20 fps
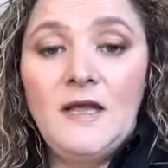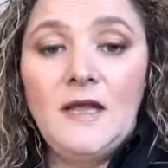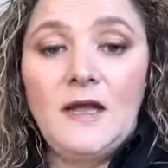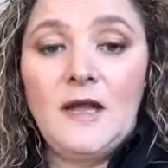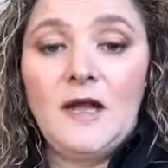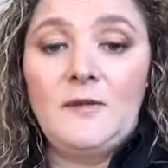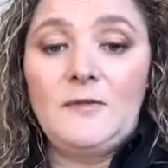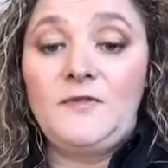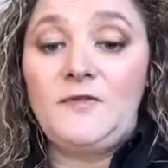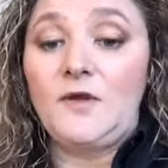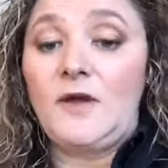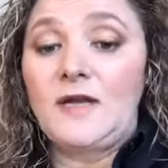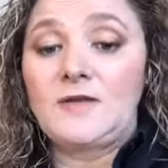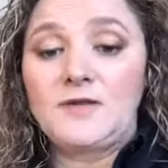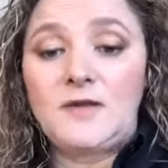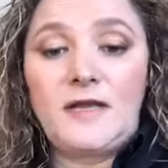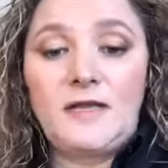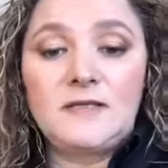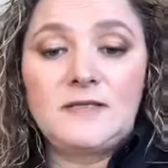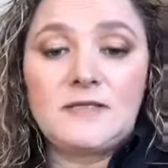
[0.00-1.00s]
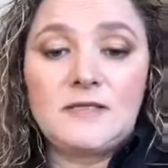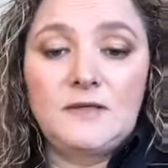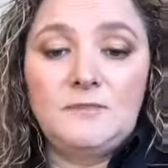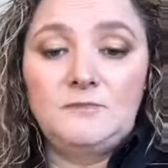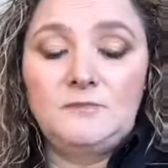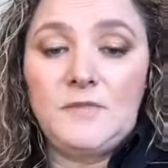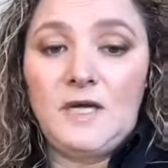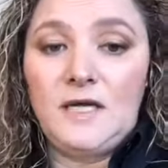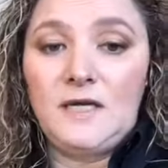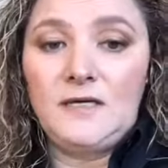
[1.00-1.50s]
If you guys are getting
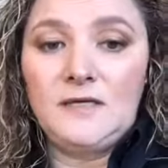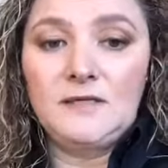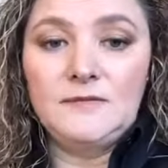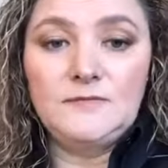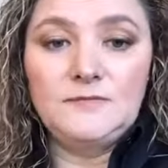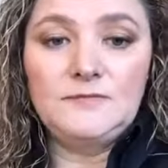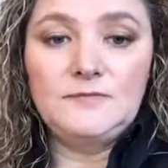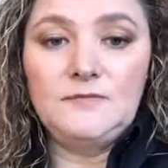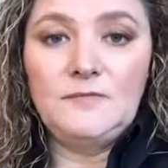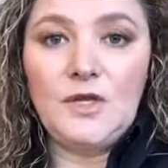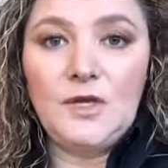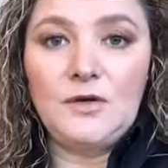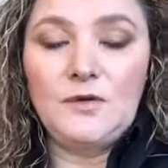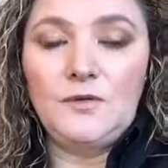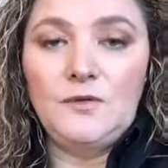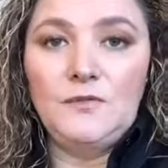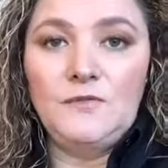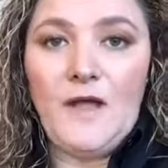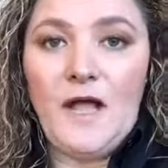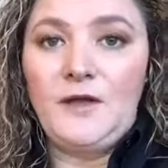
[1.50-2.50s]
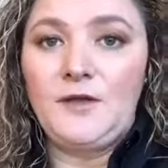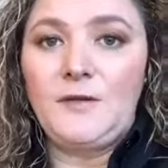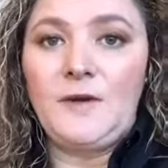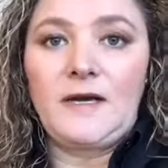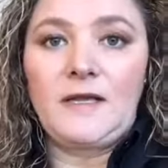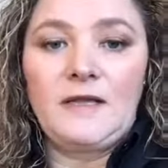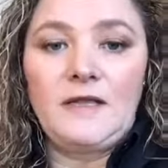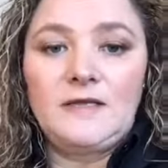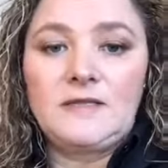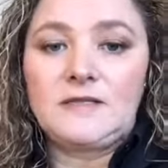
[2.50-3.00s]
some, value
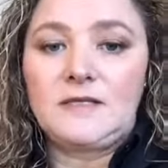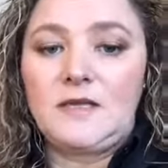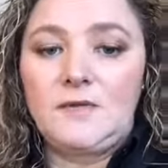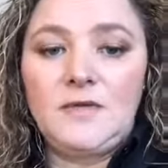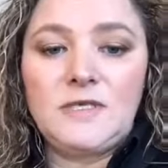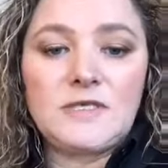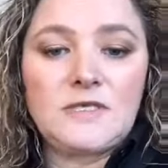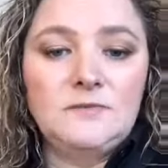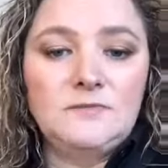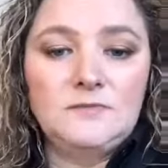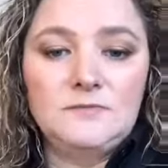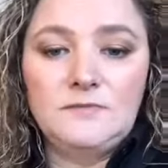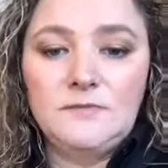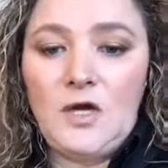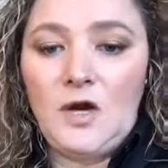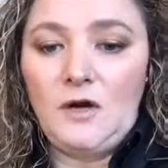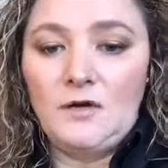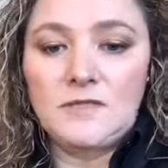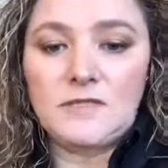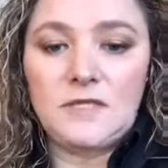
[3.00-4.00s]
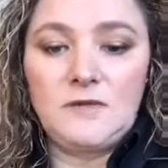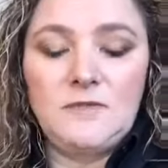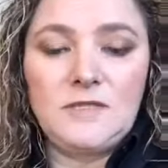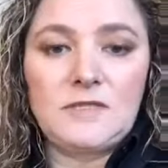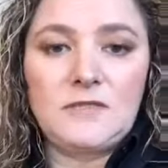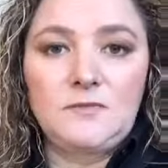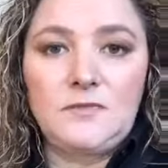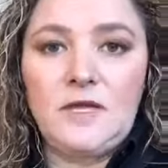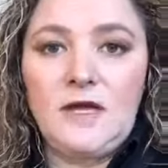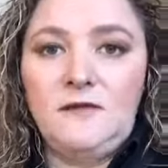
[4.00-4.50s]
out of this, give me some hearts, give me
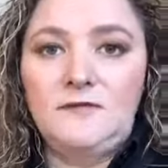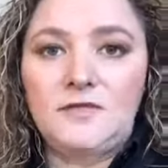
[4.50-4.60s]
some love,